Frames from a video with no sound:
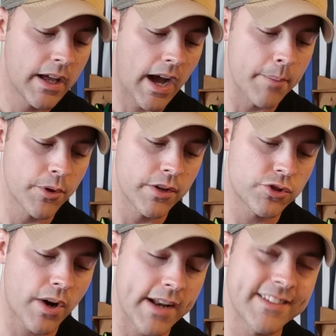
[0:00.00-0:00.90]
I'm gonna
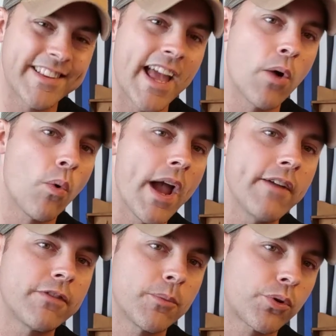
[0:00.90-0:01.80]
try to stay away
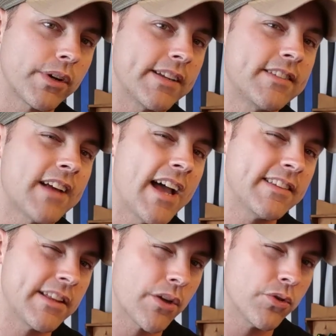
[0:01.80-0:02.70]
from
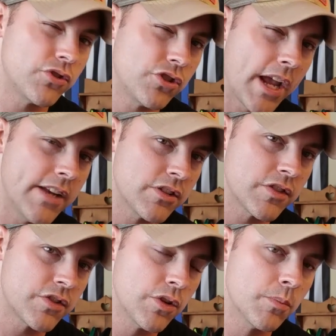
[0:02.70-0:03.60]
criticizing those
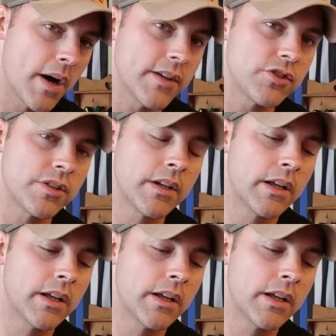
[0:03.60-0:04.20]
changes too much.